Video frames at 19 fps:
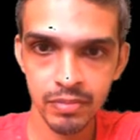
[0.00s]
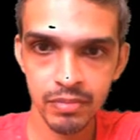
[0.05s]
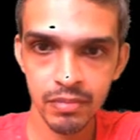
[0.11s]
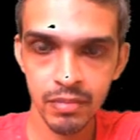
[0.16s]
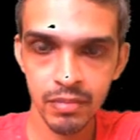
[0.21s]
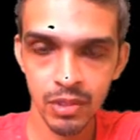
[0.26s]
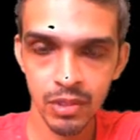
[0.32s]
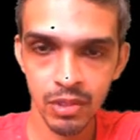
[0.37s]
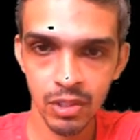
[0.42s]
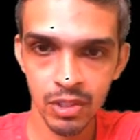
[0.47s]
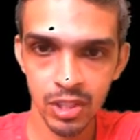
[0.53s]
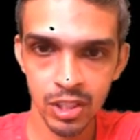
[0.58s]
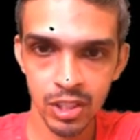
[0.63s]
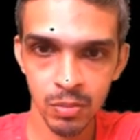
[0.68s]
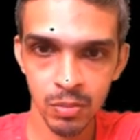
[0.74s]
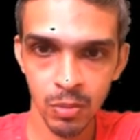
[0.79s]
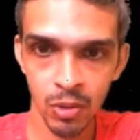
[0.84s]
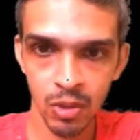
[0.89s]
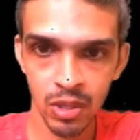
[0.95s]
So the
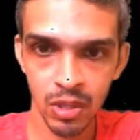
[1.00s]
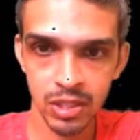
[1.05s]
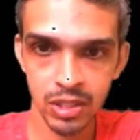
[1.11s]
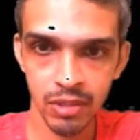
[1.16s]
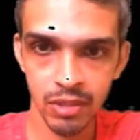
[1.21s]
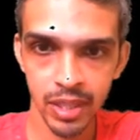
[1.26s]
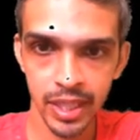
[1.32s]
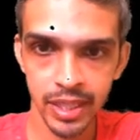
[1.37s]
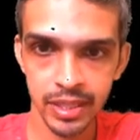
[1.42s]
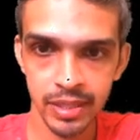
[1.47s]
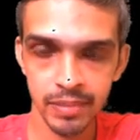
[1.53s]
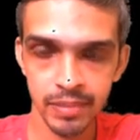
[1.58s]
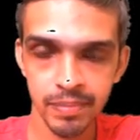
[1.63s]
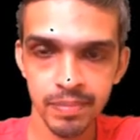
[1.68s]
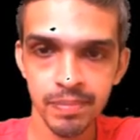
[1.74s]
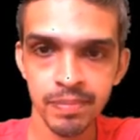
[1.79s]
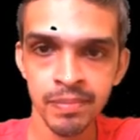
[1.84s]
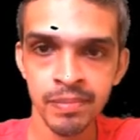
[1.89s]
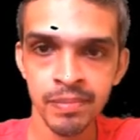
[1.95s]
smallest one is
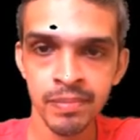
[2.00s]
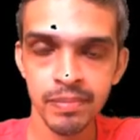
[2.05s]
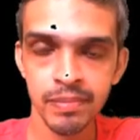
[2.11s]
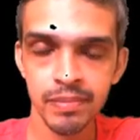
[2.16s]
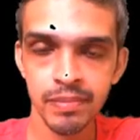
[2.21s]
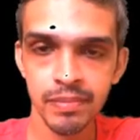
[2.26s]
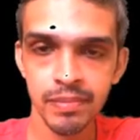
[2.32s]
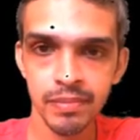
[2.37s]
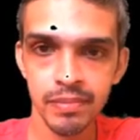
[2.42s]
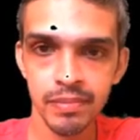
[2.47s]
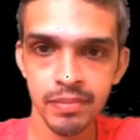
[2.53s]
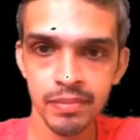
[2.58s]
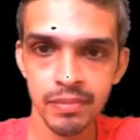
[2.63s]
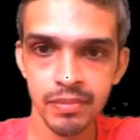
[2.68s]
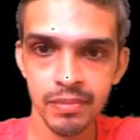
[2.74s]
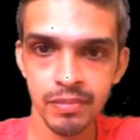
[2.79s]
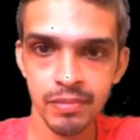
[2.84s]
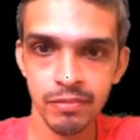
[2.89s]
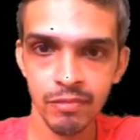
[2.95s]

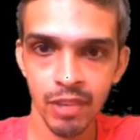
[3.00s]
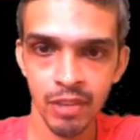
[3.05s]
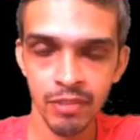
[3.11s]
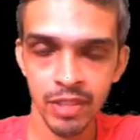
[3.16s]
one